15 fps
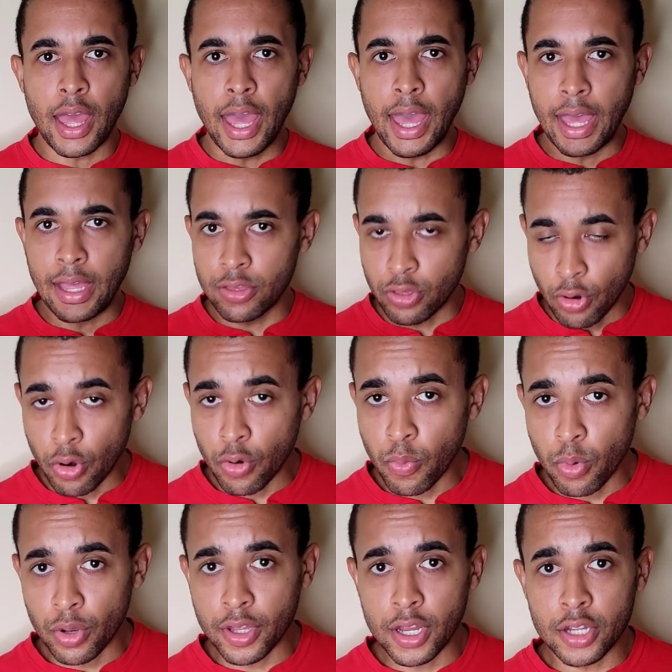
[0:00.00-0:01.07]
a third
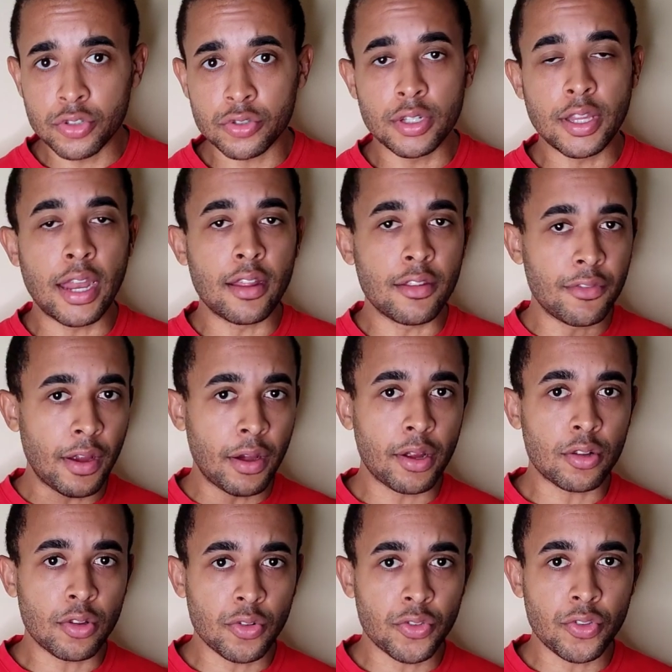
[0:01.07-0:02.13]
world country that is very
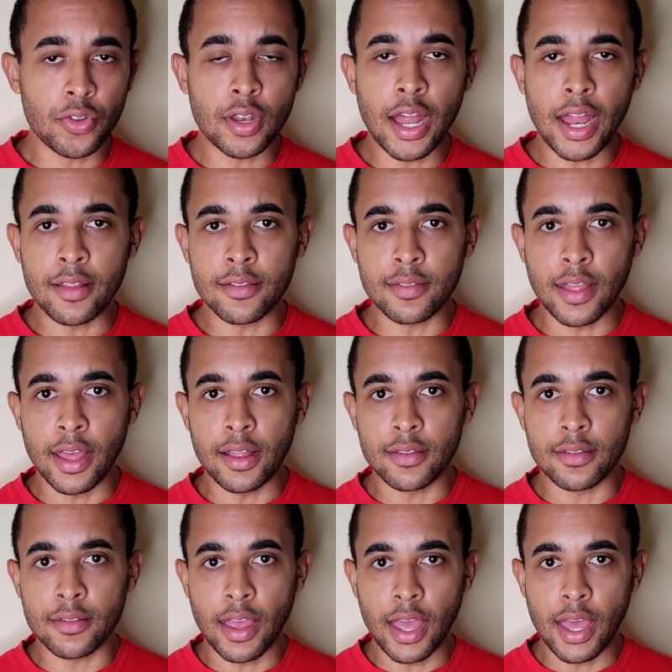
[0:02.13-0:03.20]
close to the United
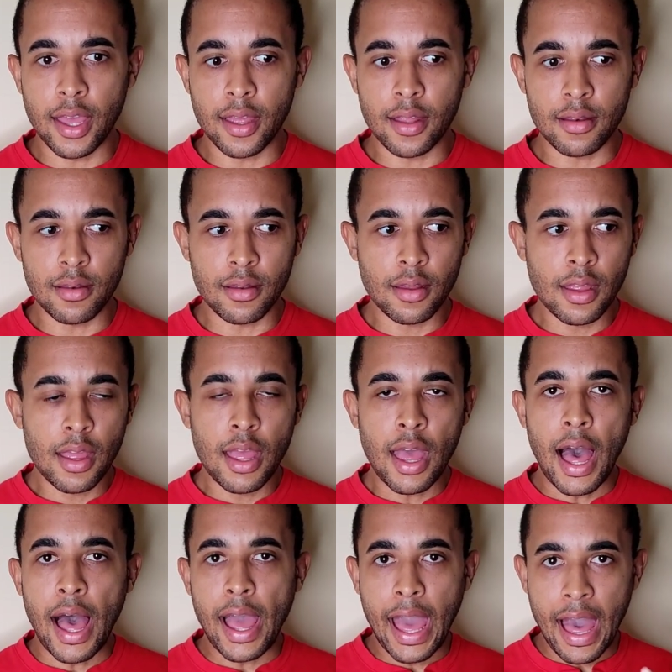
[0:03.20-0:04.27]
States and
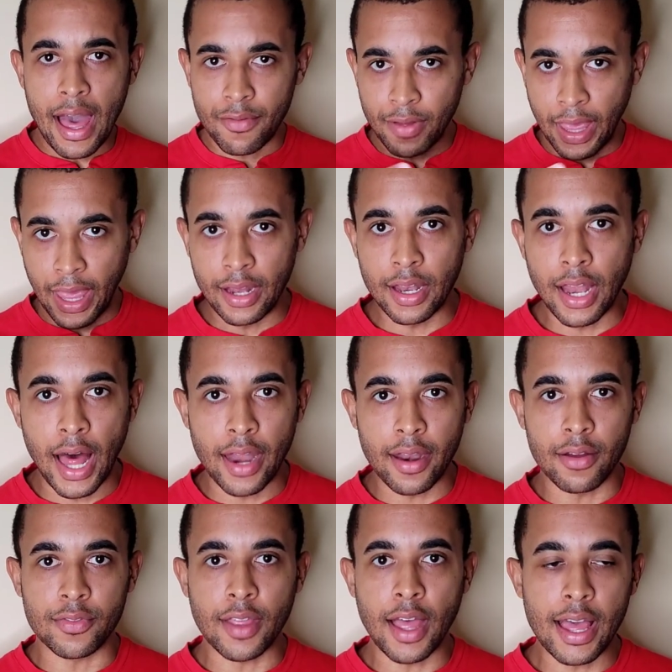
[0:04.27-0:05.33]
I have a lot
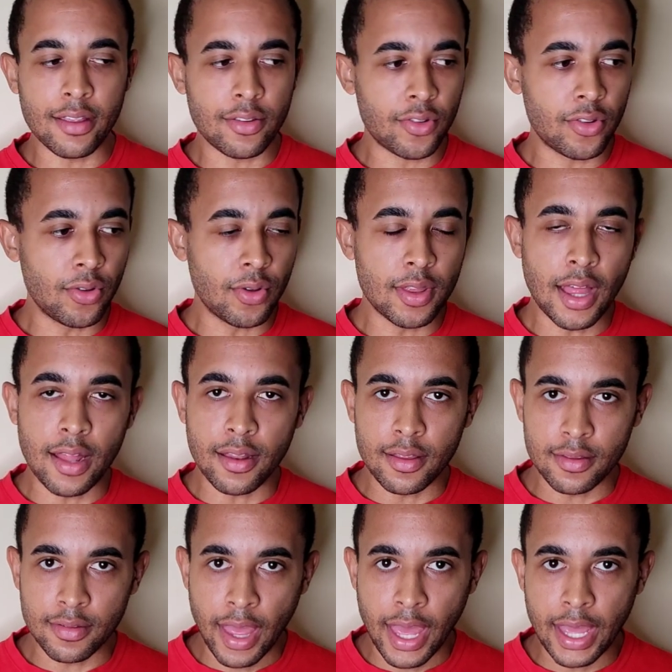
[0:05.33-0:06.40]
of ties to, and that
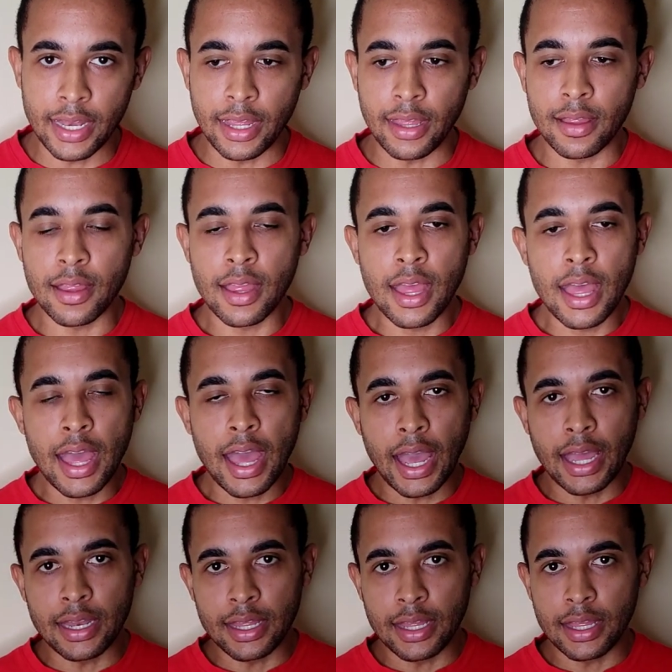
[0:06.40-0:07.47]
is Haiti.
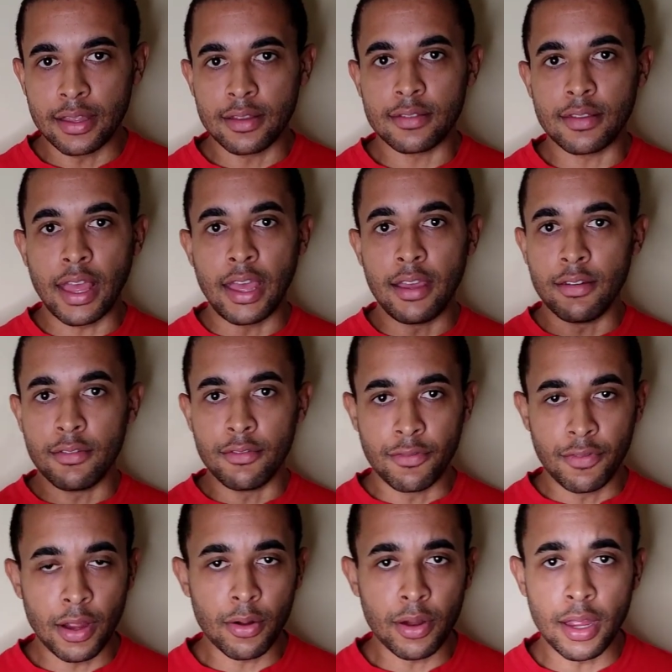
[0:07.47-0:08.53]
Haiti is a
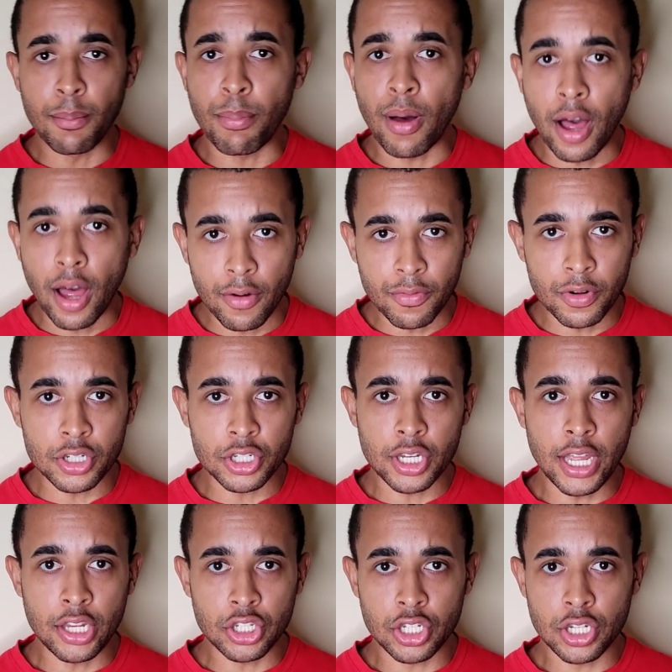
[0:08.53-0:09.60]
very impoverished
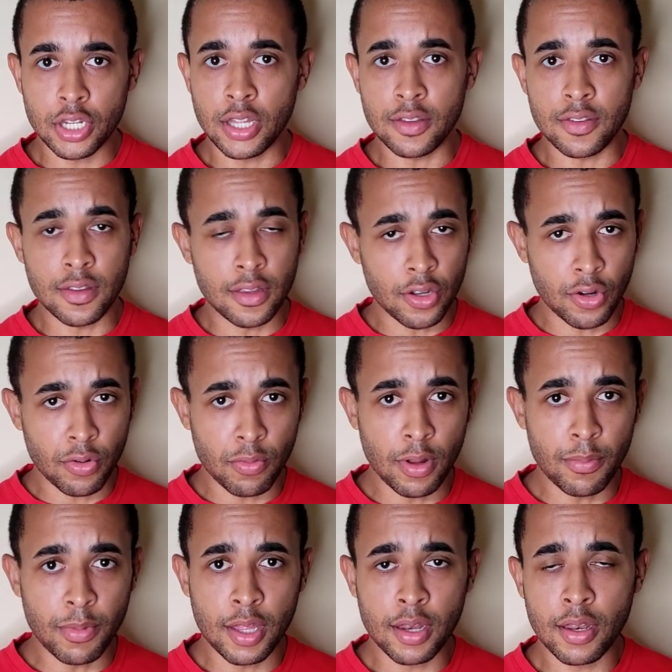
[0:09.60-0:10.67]
nation. It's in the
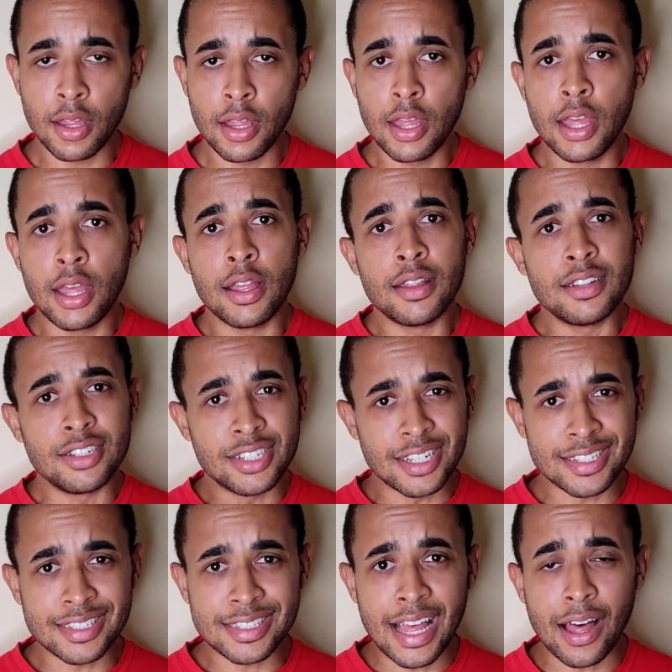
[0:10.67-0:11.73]
Caribbean,
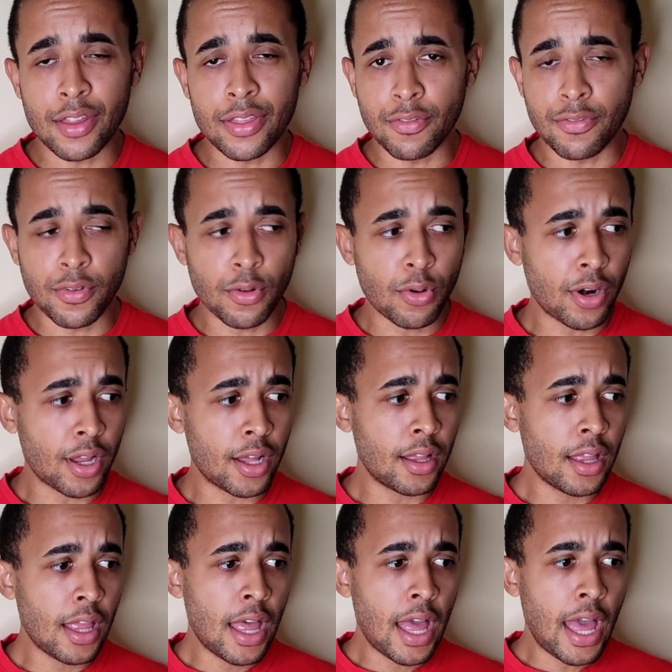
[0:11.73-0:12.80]
just south of Florida,
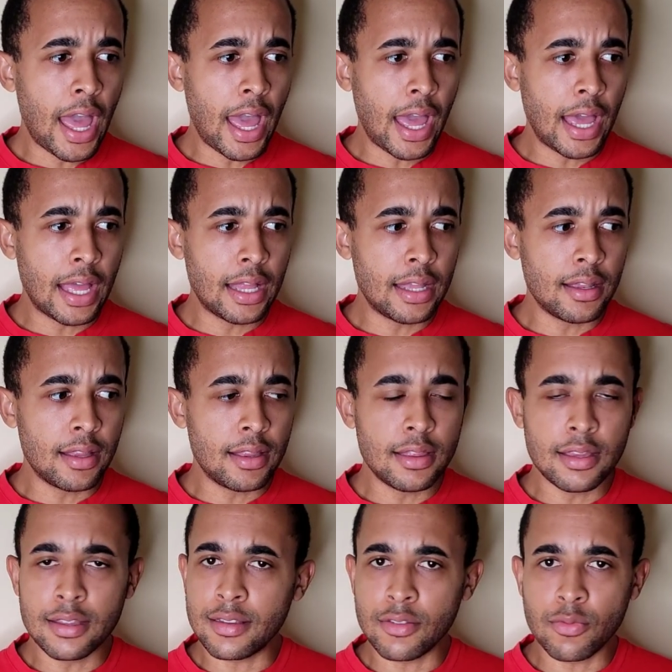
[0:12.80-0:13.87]
and
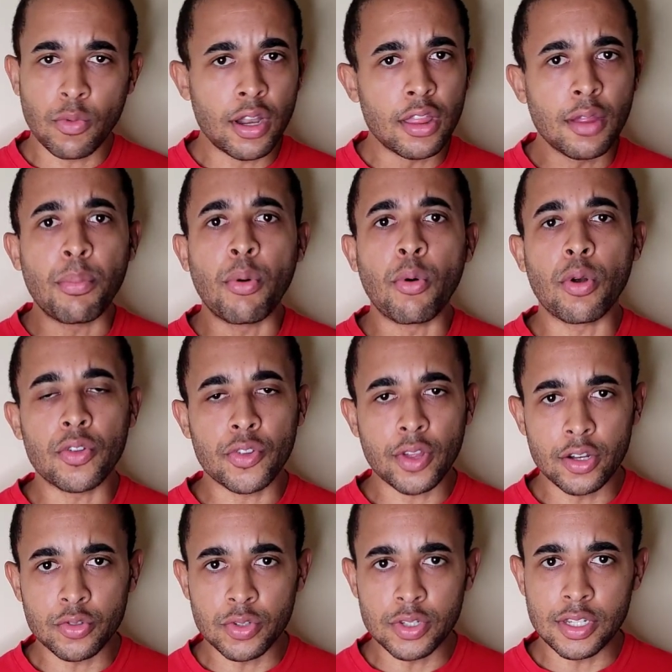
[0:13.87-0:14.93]
this is one of the poorest
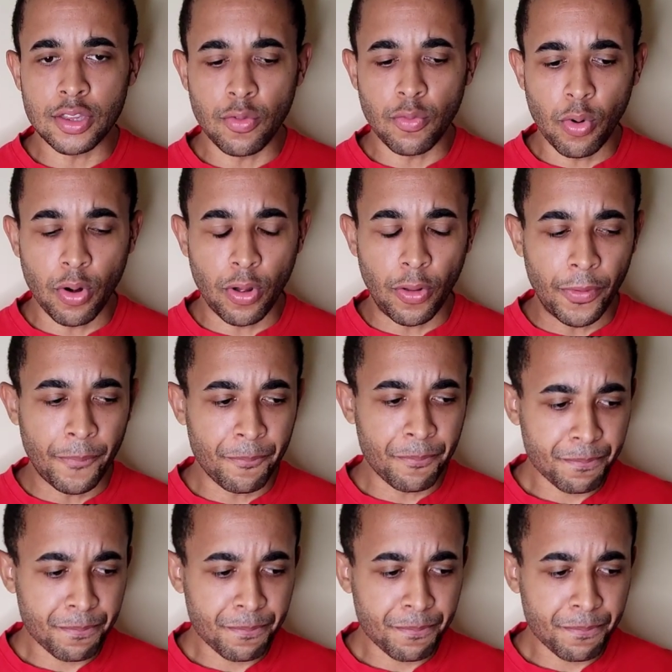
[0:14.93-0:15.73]
countries in the world.